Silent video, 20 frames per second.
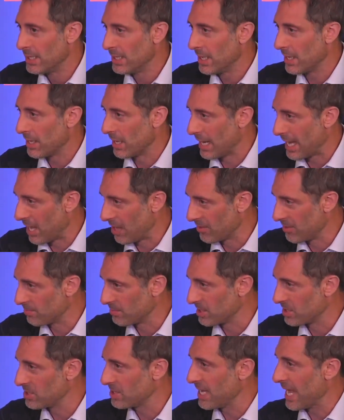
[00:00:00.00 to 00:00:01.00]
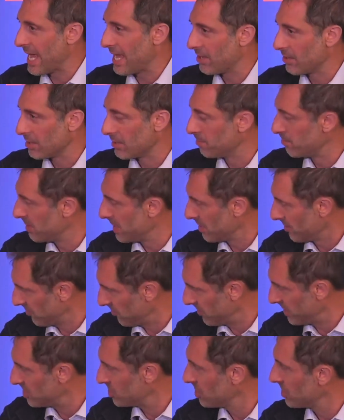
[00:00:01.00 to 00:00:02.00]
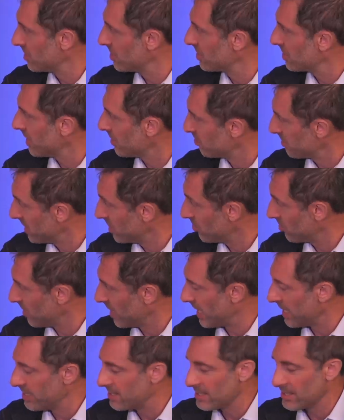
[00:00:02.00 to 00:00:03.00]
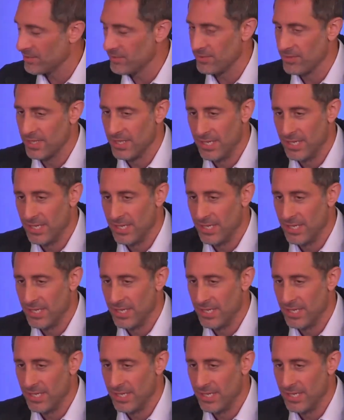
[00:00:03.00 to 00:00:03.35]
and allow them to scale and be efficient and be creative